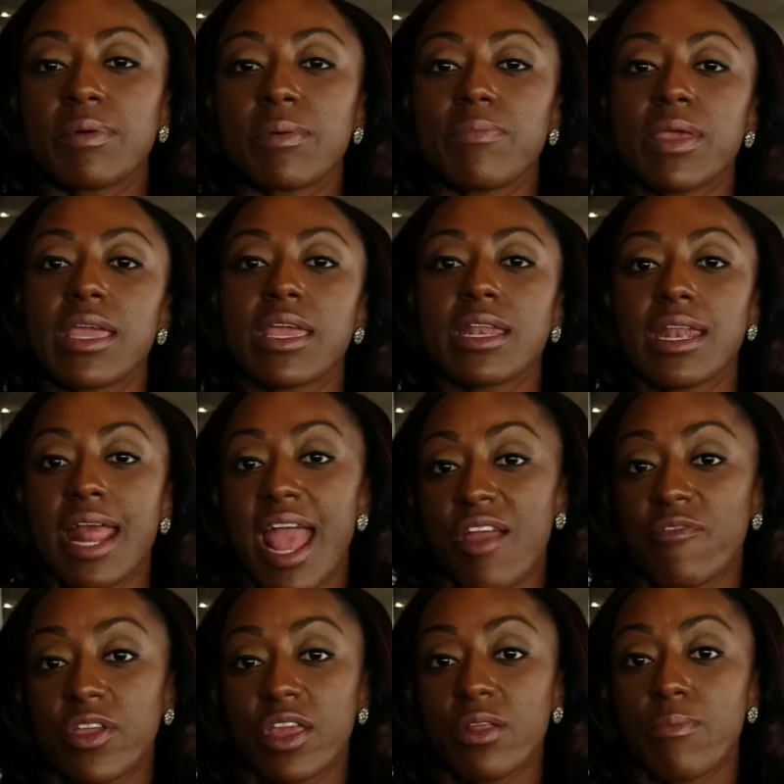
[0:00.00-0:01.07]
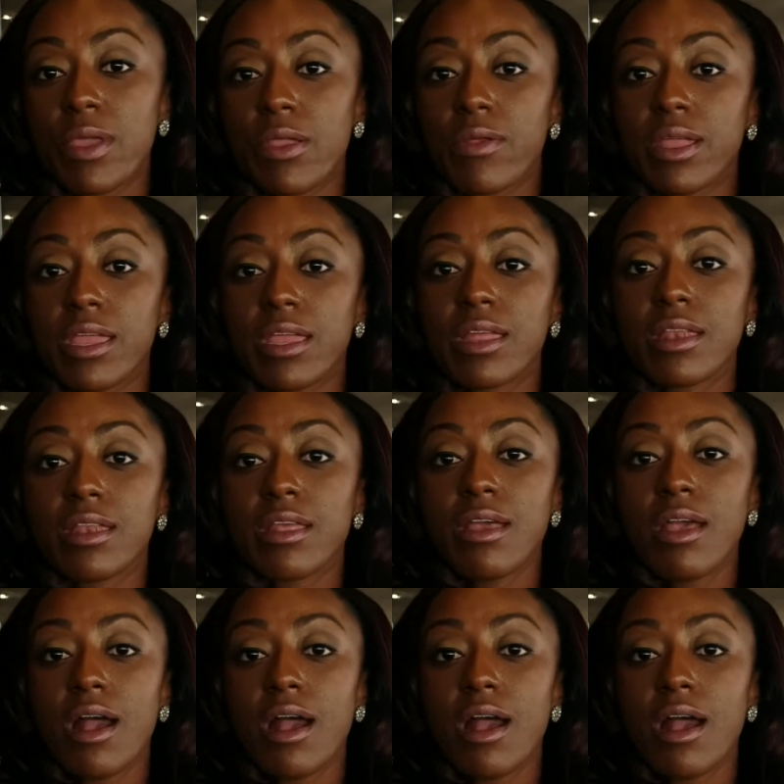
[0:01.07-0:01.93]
but being an African American,